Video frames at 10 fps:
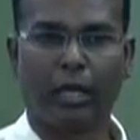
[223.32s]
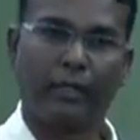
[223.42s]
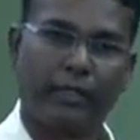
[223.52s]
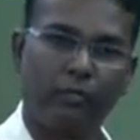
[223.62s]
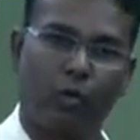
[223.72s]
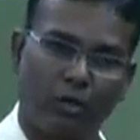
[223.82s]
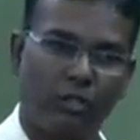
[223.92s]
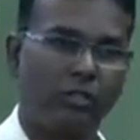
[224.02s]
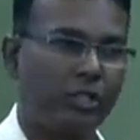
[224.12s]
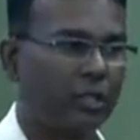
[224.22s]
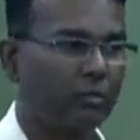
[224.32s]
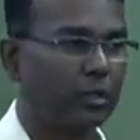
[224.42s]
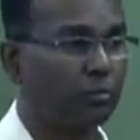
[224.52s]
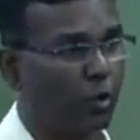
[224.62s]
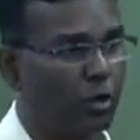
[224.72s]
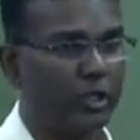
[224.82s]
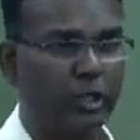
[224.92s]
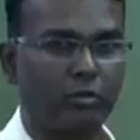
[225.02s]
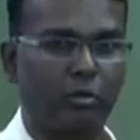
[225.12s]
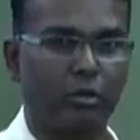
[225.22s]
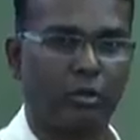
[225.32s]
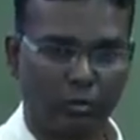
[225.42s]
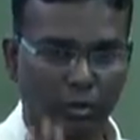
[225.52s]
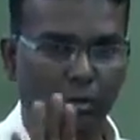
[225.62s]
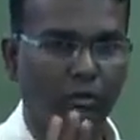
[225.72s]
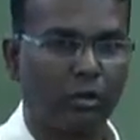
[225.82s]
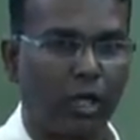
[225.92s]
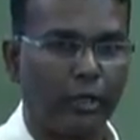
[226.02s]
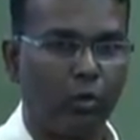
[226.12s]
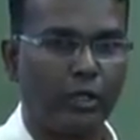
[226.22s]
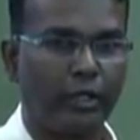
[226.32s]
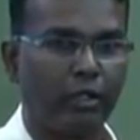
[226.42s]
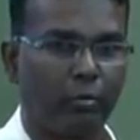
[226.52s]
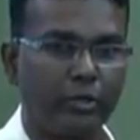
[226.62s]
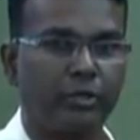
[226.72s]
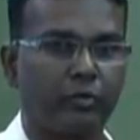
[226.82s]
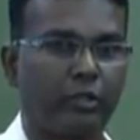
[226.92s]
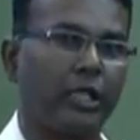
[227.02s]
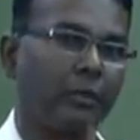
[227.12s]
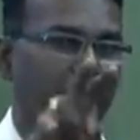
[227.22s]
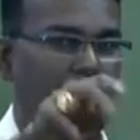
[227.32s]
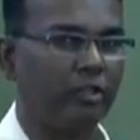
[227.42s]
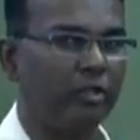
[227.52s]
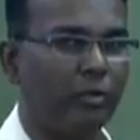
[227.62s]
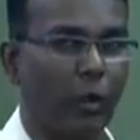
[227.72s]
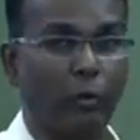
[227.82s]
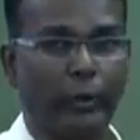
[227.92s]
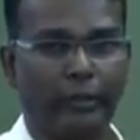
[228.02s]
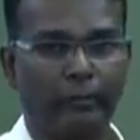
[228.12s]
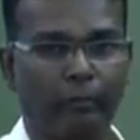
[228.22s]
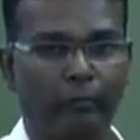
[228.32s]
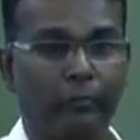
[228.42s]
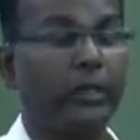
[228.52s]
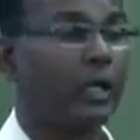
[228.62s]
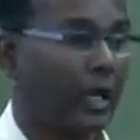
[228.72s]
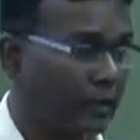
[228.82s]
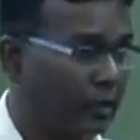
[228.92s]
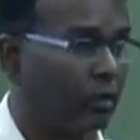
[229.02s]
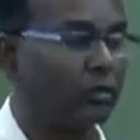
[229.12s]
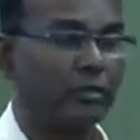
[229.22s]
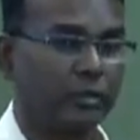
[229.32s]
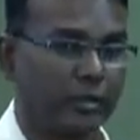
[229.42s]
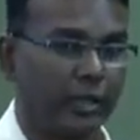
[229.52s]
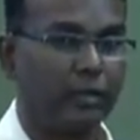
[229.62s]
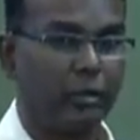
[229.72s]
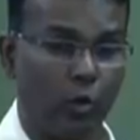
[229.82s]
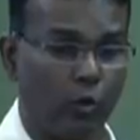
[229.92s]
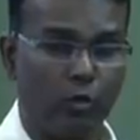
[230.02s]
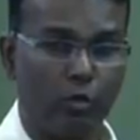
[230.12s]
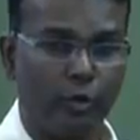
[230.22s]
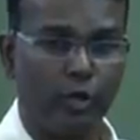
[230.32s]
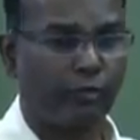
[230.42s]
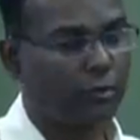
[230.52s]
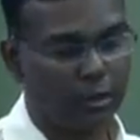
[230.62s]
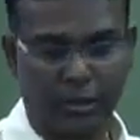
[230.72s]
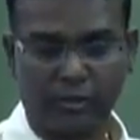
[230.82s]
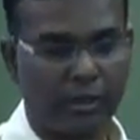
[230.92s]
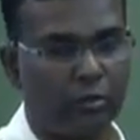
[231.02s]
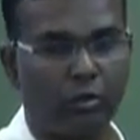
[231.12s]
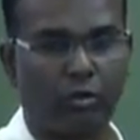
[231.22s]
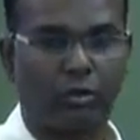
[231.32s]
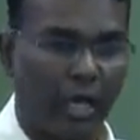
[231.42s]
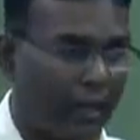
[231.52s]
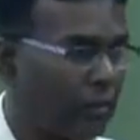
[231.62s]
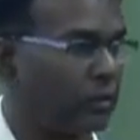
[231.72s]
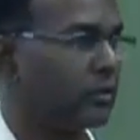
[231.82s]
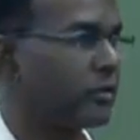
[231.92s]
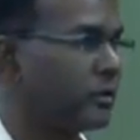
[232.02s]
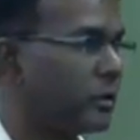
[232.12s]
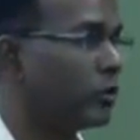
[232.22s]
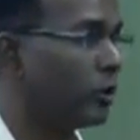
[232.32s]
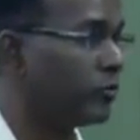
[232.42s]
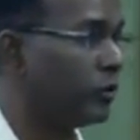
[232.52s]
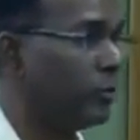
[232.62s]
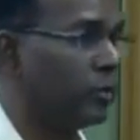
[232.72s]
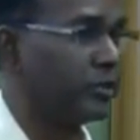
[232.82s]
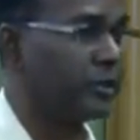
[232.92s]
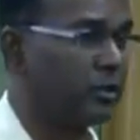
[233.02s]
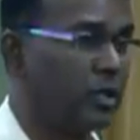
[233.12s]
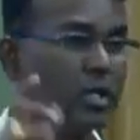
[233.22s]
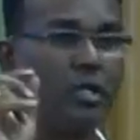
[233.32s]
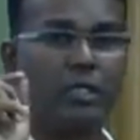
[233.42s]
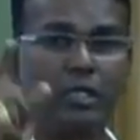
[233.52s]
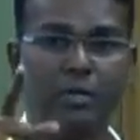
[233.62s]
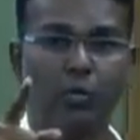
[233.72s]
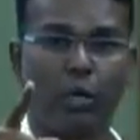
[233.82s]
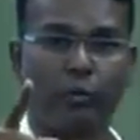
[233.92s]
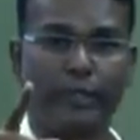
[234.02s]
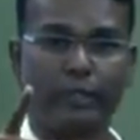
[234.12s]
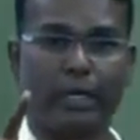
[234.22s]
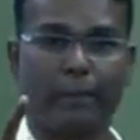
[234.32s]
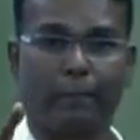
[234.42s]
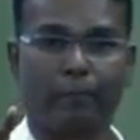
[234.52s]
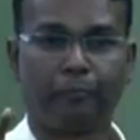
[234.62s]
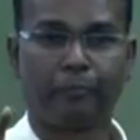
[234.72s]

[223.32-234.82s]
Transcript: And then what this gentleman boldly has told the doctor, doctor, I don't want any operation for the timing, can you give me 1 week? And the doctor said, no, you have to, but he said, no doctor, I am not interested in going for the operation, give me 1 week time.